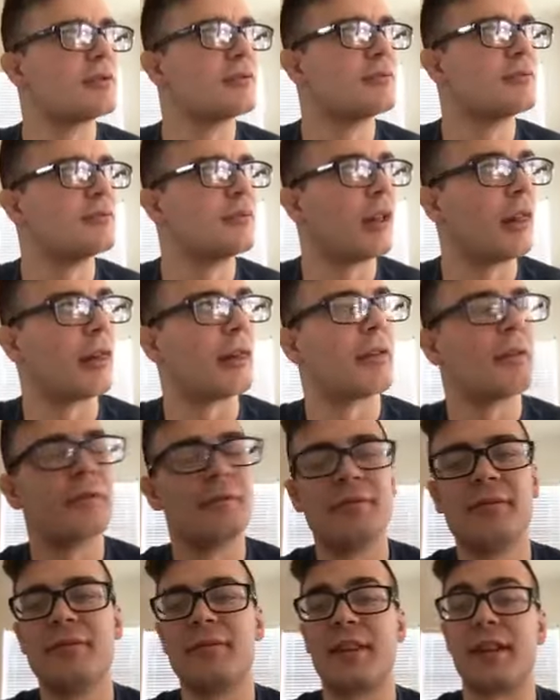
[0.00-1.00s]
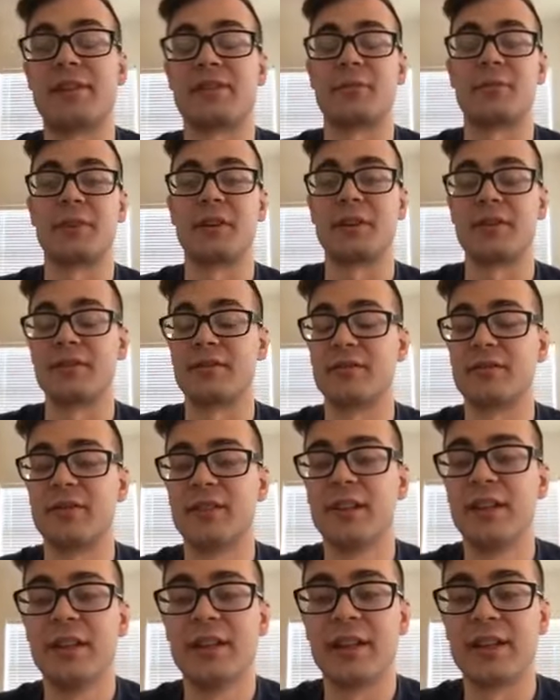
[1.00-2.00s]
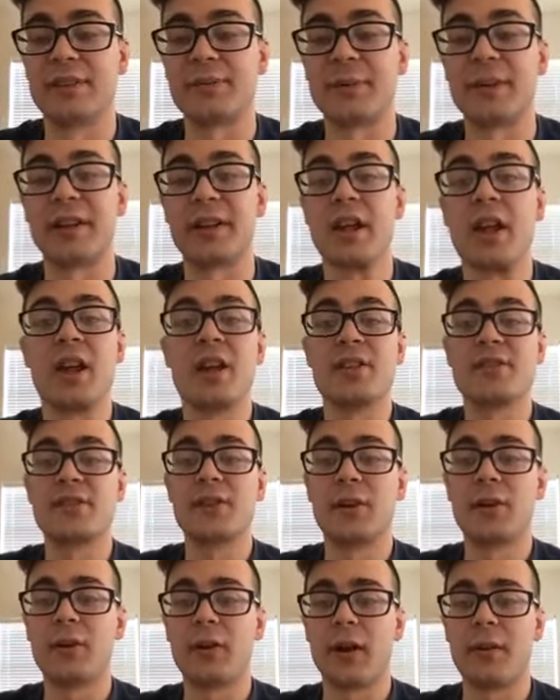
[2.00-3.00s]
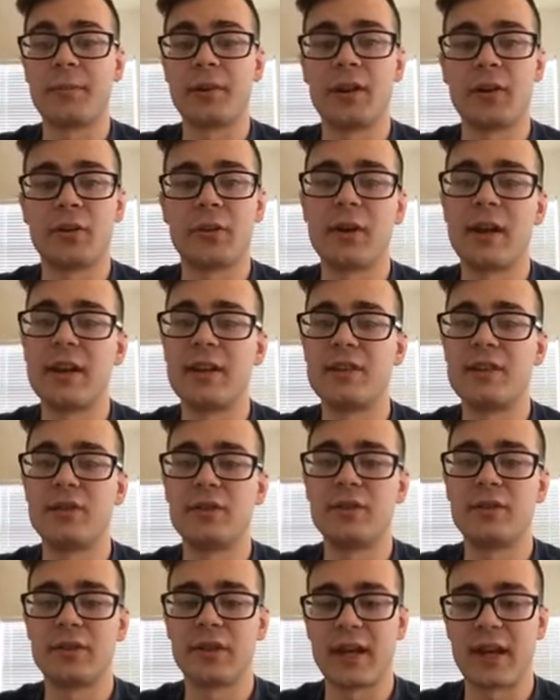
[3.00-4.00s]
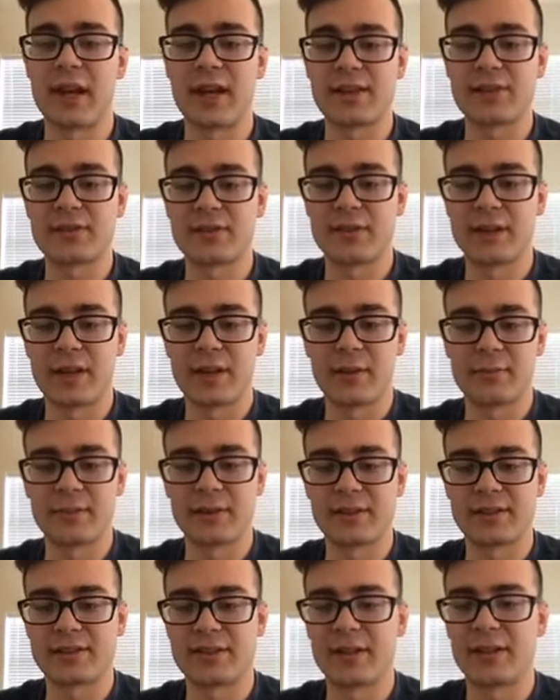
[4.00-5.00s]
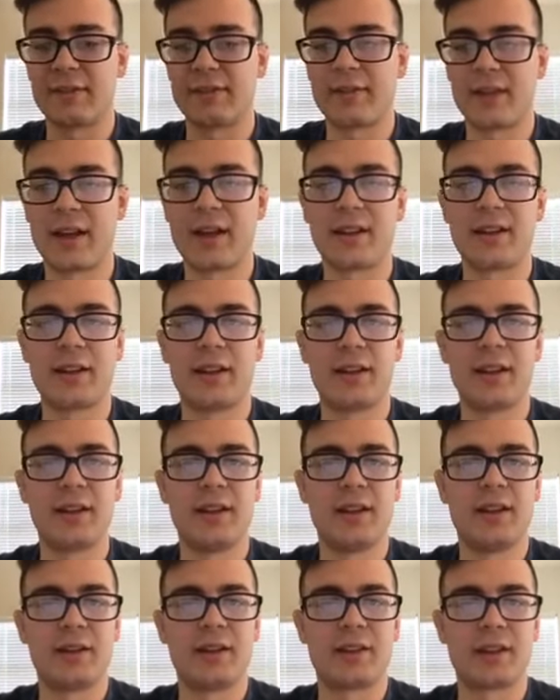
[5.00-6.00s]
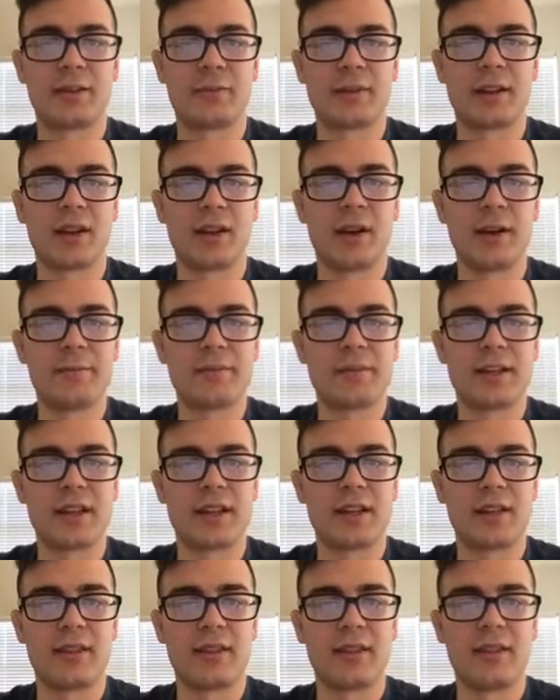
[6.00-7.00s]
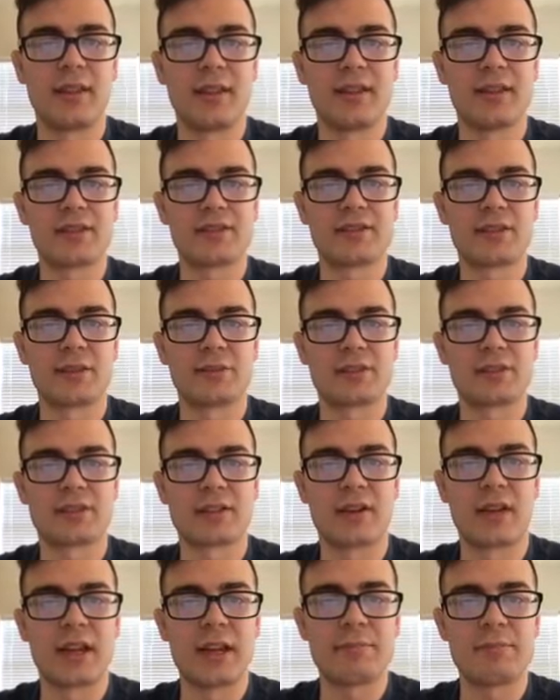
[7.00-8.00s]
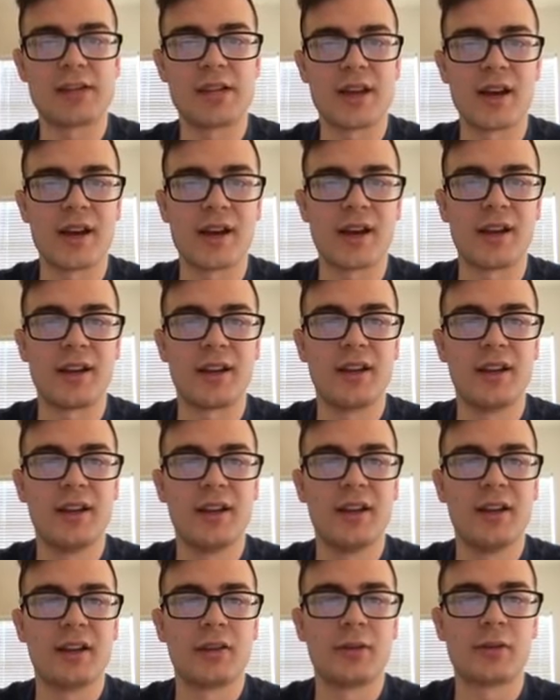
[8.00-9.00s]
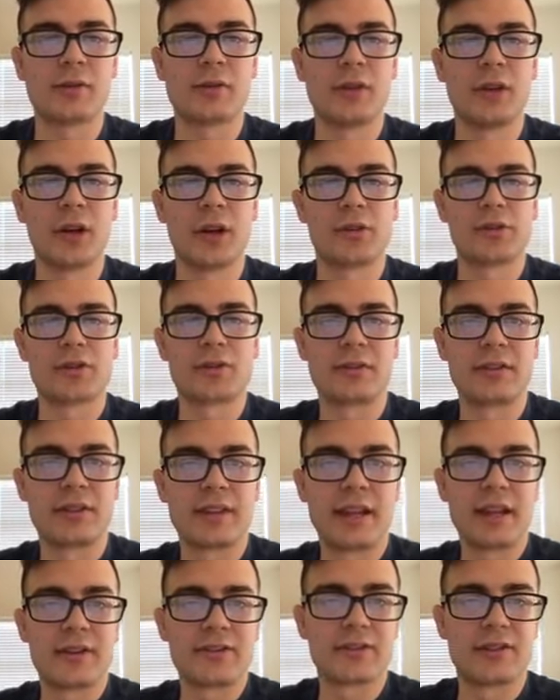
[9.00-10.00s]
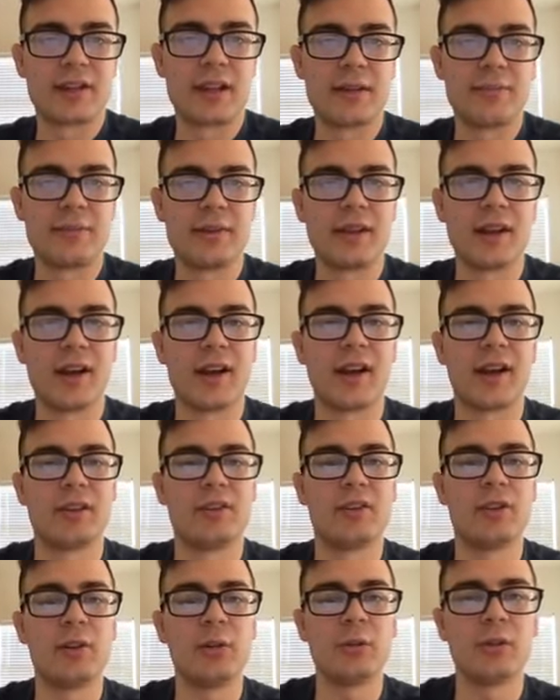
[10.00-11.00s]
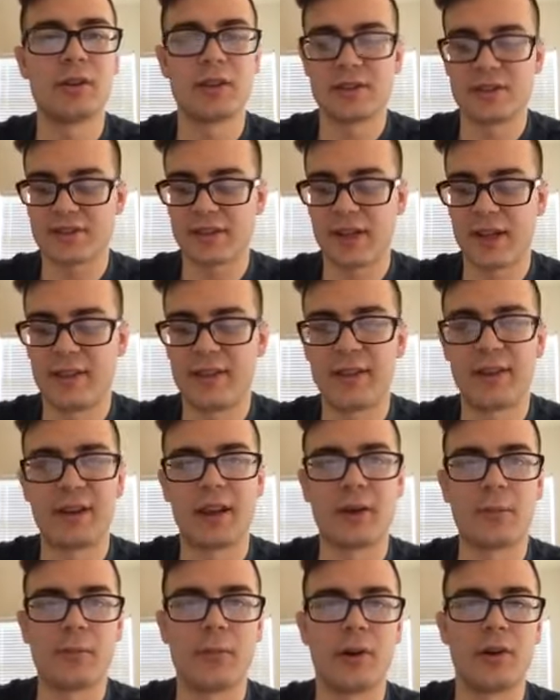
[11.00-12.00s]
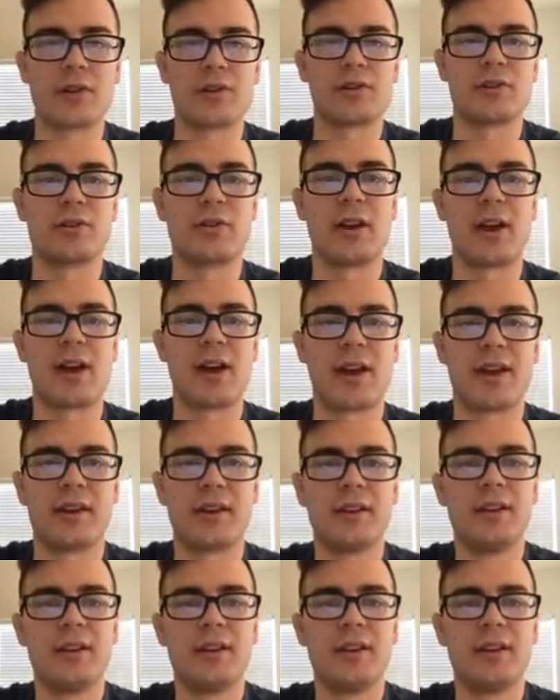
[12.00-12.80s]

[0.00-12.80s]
Oh, that's weird. So I'm going to go ahead and do that. So now I'm going to save that, and I'm going to update this. So it's API localhost 3000 API tours, and then I want to add